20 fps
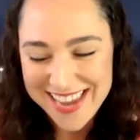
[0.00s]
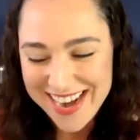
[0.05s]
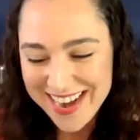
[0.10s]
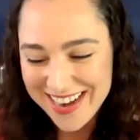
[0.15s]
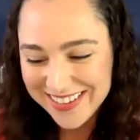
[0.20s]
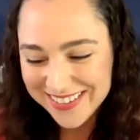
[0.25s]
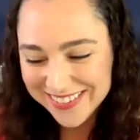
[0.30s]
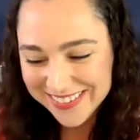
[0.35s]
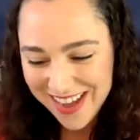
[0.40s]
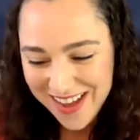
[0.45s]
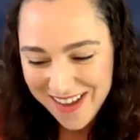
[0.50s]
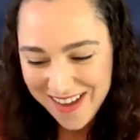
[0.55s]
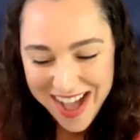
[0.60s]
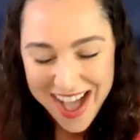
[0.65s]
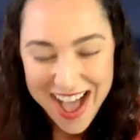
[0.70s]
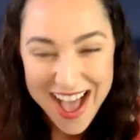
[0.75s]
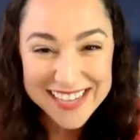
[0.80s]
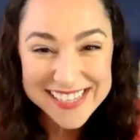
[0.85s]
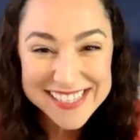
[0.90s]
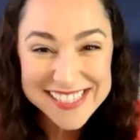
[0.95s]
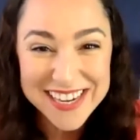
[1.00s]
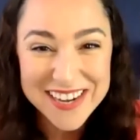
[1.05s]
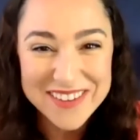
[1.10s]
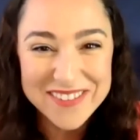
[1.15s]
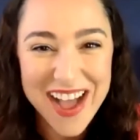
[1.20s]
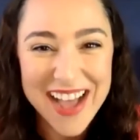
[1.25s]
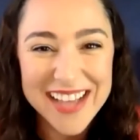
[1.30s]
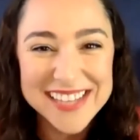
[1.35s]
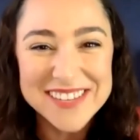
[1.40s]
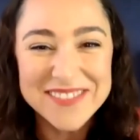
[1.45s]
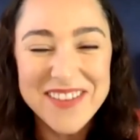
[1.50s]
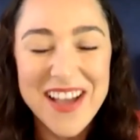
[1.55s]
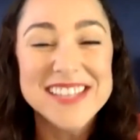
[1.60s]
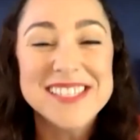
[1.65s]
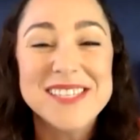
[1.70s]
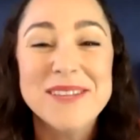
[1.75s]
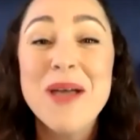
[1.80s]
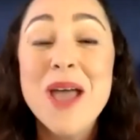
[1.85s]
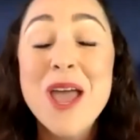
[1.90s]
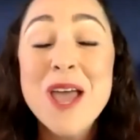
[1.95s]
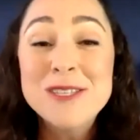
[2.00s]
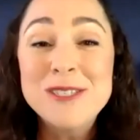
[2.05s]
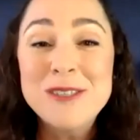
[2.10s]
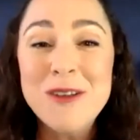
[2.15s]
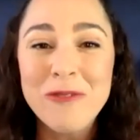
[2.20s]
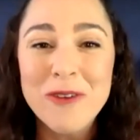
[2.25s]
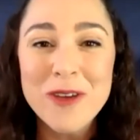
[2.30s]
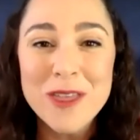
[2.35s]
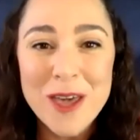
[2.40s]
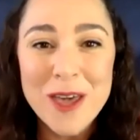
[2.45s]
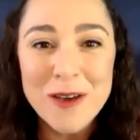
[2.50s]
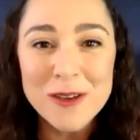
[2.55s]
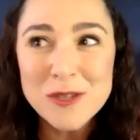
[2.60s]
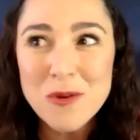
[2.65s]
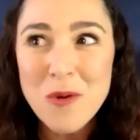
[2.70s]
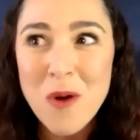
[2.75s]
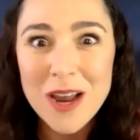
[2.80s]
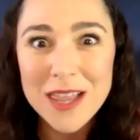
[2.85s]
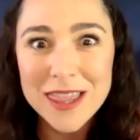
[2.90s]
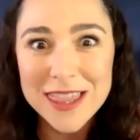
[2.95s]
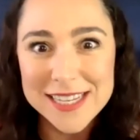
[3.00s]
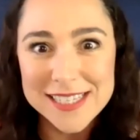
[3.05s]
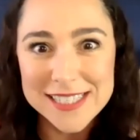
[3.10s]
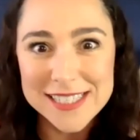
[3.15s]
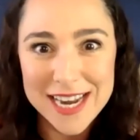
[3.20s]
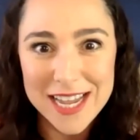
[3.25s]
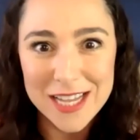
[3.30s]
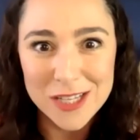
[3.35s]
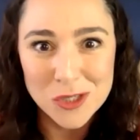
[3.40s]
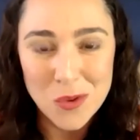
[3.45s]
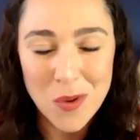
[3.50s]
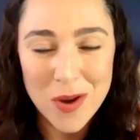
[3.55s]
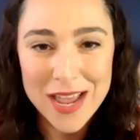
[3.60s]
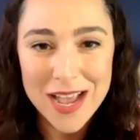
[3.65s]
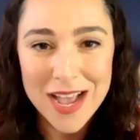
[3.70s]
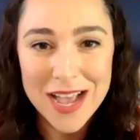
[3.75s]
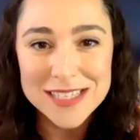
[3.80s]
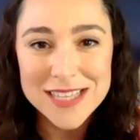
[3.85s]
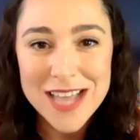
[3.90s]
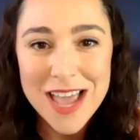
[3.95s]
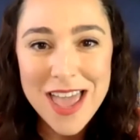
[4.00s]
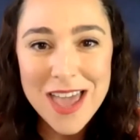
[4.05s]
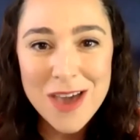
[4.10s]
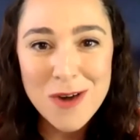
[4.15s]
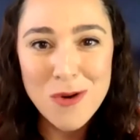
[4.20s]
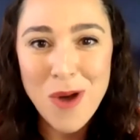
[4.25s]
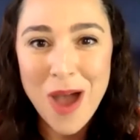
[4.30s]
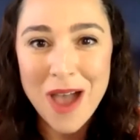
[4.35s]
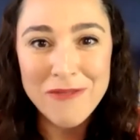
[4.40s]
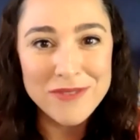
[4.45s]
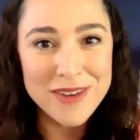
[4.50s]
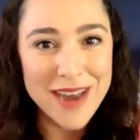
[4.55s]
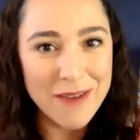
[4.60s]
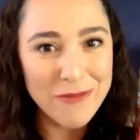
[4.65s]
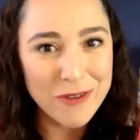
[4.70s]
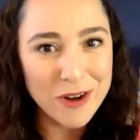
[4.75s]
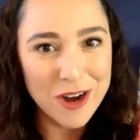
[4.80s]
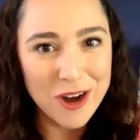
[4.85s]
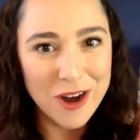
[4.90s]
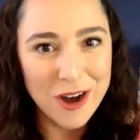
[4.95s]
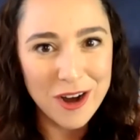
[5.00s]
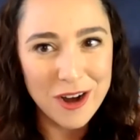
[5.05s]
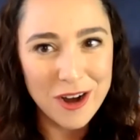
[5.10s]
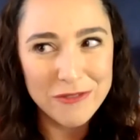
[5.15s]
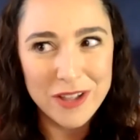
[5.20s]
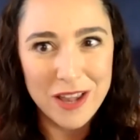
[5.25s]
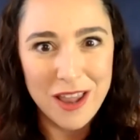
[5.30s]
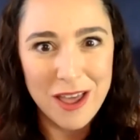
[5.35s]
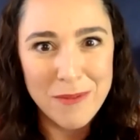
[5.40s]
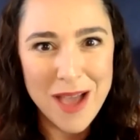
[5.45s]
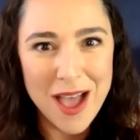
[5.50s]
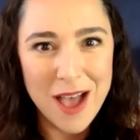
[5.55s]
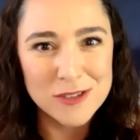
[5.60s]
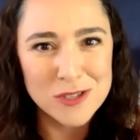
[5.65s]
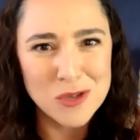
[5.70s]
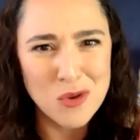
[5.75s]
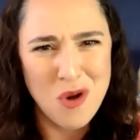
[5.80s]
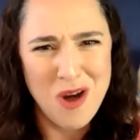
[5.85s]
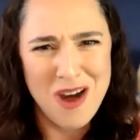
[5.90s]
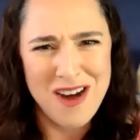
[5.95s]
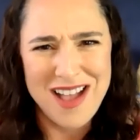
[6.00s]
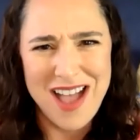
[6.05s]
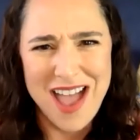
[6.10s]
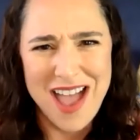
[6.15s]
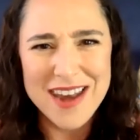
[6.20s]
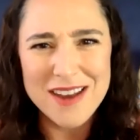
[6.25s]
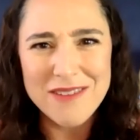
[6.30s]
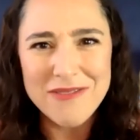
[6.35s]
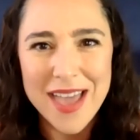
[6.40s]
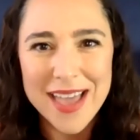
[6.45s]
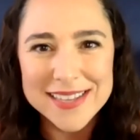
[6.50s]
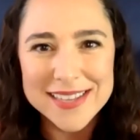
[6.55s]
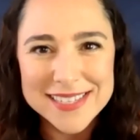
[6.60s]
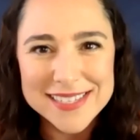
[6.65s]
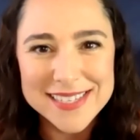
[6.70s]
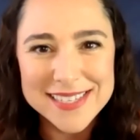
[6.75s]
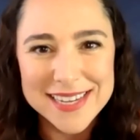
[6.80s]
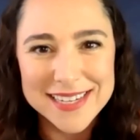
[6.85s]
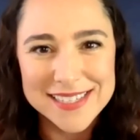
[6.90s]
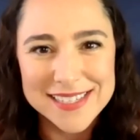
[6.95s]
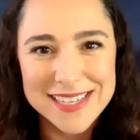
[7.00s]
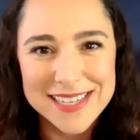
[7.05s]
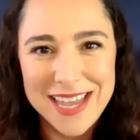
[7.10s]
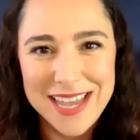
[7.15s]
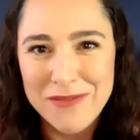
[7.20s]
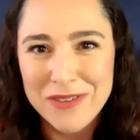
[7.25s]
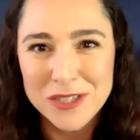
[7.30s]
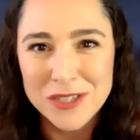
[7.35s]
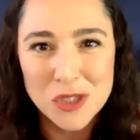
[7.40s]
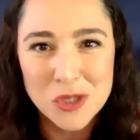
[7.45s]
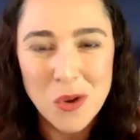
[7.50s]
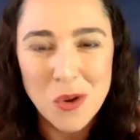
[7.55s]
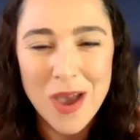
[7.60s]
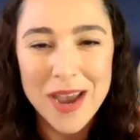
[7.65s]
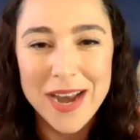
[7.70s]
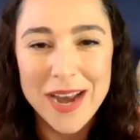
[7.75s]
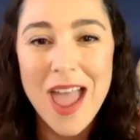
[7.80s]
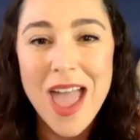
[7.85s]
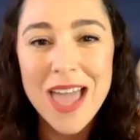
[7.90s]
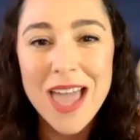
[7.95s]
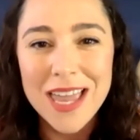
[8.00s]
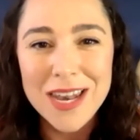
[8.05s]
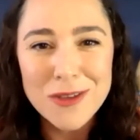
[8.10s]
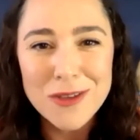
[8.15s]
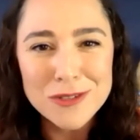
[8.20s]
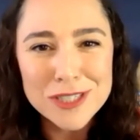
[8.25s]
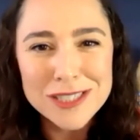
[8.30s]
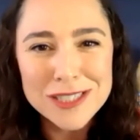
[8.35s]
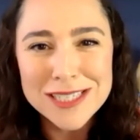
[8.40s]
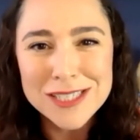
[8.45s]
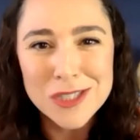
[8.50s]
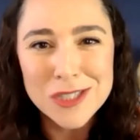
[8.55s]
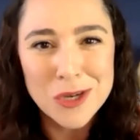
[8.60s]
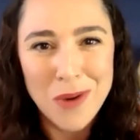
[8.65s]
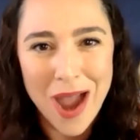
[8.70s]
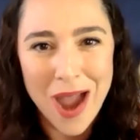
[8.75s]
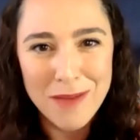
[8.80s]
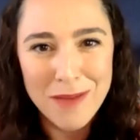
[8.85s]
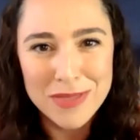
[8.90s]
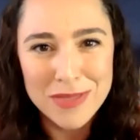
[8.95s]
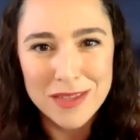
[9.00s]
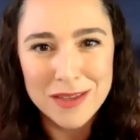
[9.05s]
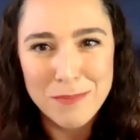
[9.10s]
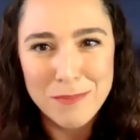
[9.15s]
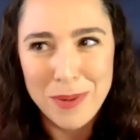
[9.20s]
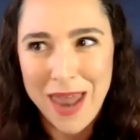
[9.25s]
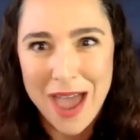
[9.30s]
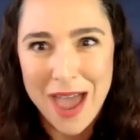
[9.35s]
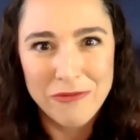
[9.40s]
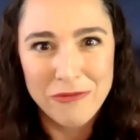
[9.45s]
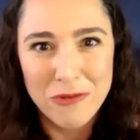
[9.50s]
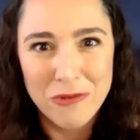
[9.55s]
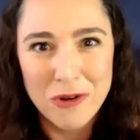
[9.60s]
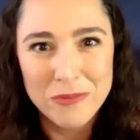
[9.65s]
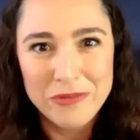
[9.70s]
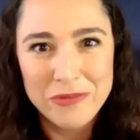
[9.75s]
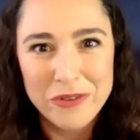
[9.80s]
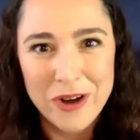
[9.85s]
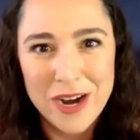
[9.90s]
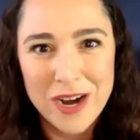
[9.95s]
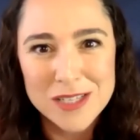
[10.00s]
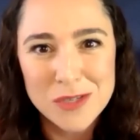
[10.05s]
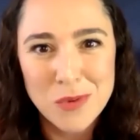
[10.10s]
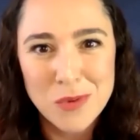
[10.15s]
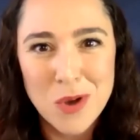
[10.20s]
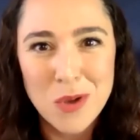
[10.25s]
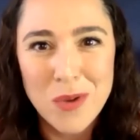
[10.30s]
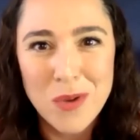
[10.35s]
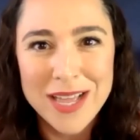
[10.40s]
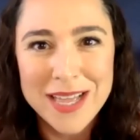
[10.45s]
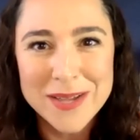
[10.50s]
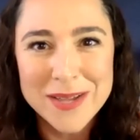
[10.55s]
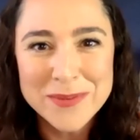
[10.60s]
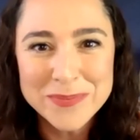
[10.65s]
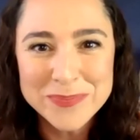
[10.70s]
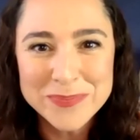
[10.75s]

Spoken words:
There you go. Awesome. Awesome. Awesome. So for those who are listening, joining us, who have never heard of Clubhouse or are kind of hesitant to even join, can you just describe the platform for us real quick?